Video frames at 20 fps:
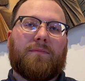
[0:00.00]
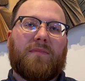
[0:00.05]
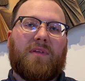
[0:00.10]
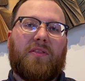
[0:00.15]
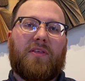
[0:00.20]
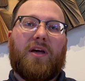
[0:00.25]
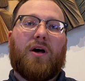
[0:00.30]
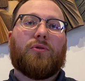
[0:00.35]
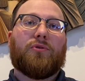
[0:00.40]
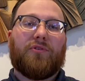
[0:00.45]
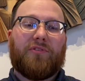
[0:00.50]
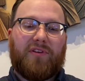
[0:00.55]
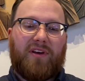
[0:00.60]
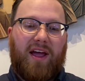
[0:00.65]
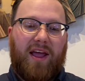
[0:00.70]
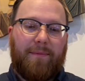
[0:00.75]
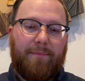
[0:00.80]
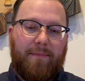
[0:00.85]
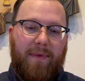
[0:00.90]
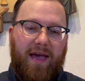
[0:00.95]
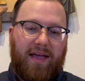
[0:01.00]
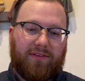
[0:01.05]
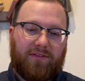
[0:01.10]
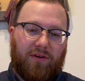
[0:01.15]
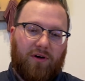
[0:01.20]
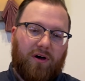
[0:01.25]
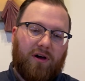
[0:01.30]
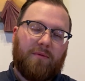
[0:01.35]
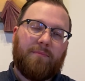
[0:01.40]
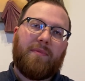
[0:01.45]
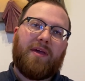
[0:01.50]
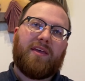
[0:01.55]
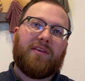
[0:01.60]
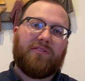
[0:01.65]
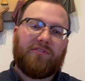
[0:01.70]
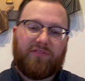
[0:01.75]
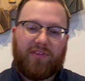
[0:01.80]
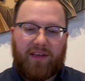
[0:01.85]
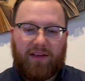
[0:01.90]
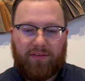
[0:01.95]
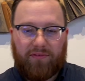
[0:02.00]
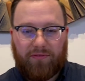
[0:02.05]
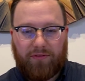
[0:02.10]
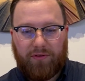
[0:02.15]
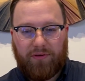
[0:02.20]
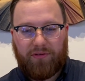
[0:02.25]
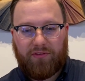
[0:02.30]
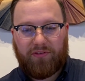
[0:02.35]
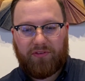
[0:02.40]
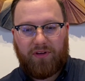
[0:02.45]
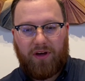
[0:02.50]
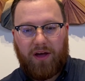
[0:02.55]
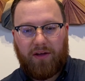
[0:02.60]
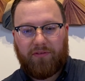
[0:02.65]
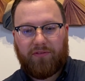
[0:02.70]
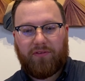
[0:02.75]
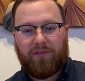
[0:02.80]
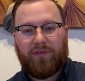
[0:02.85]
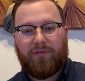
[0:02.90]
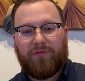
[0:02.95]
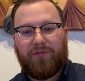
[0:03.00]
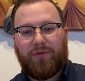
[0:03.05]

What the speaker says: Now, the elders and I met on May 6th to discuss the